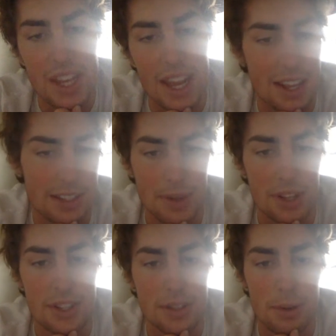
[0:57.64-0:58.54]
It has to be
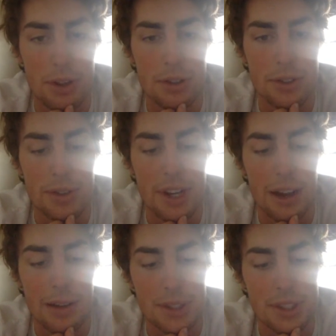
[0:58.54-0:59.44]
at least one of those three
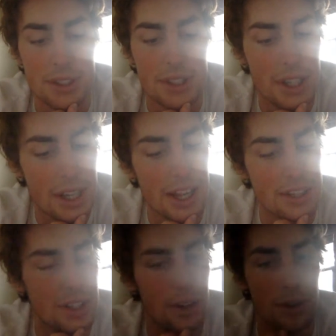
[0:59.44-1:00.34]
options,
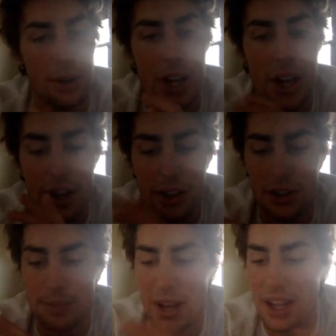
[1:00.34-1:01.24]
and so
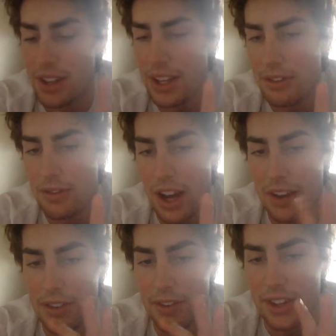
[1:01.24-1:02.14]
there's mainly
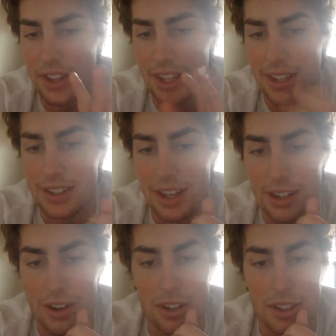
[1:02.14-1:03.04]
five different things that
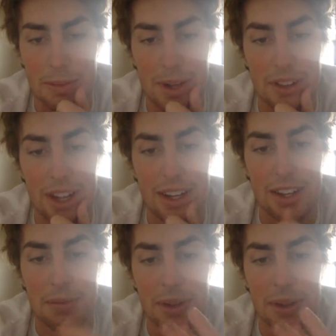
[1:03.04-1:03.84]
it talks about that need to